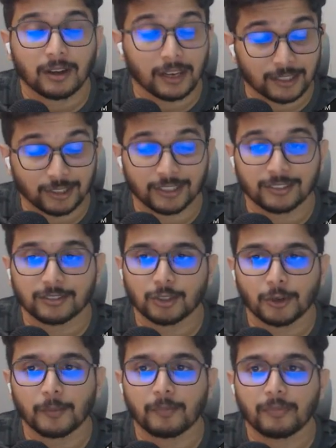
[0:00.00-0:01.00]
collection.
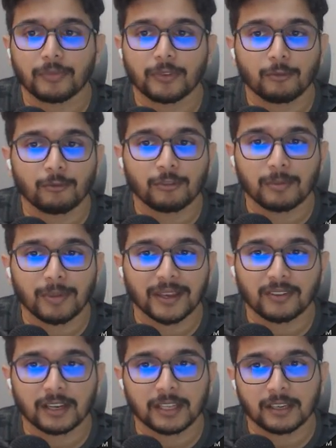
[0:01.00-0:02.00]
So we
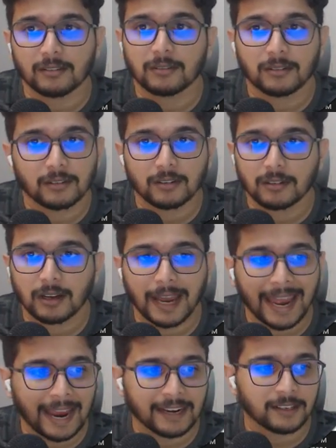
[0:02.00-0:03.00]
basically
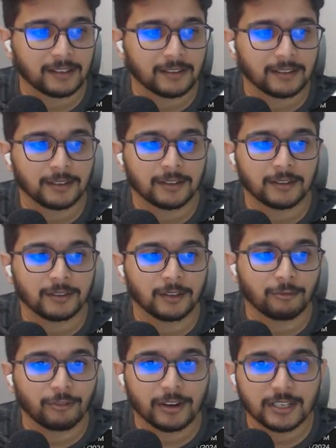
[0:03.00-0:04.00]
added
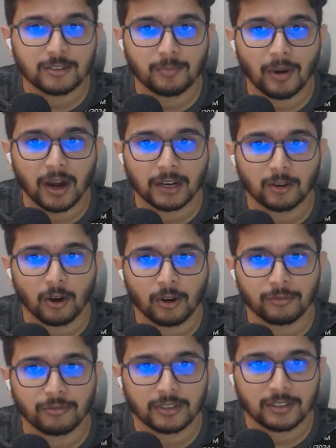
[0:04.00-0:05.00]
the first part
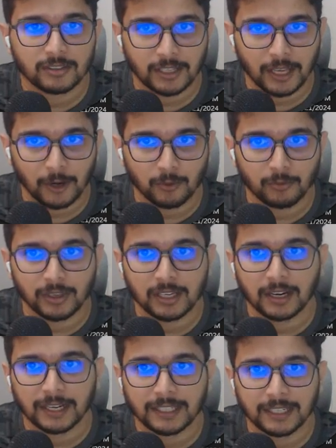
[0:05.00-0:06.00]
of Xano.
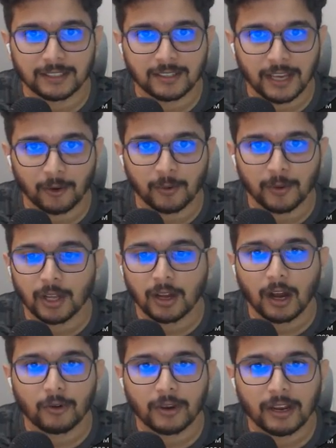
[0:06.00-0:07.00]
We connected Xano.
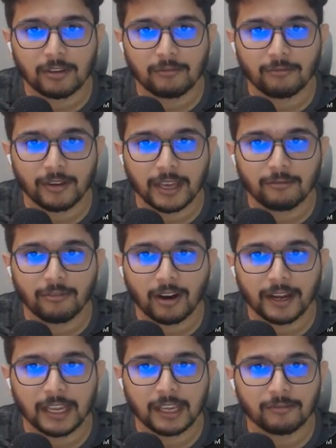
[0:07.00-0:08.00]
How can we
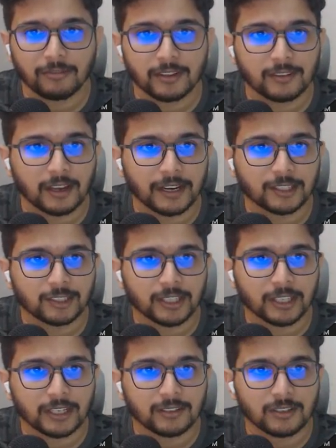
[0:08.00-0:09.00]
verify if this
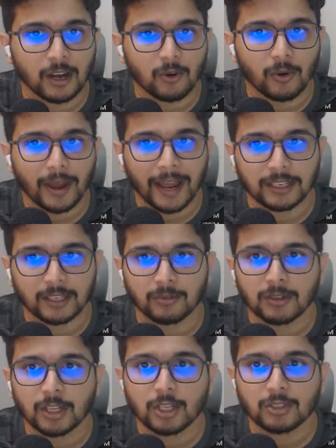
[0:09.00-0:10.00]
connection is now
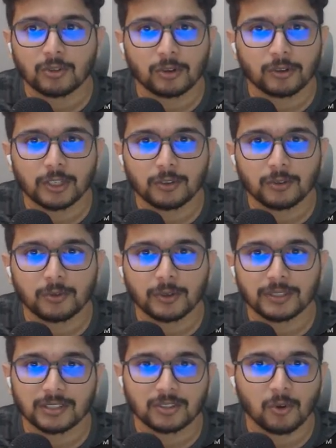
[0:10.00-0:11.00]
active? So all you need to
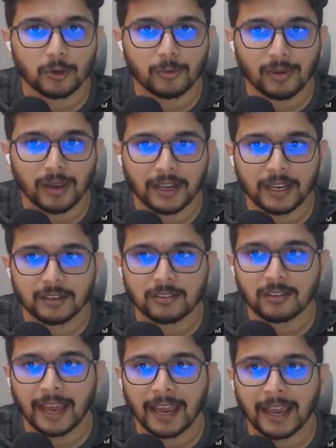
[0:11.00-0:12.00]
do is just go to
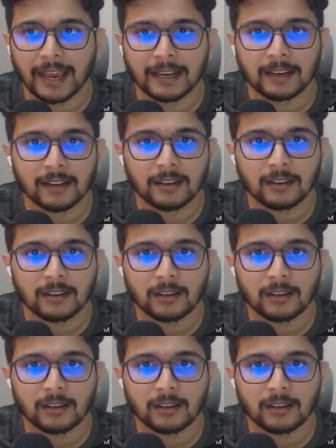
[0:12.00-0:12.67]
plugins and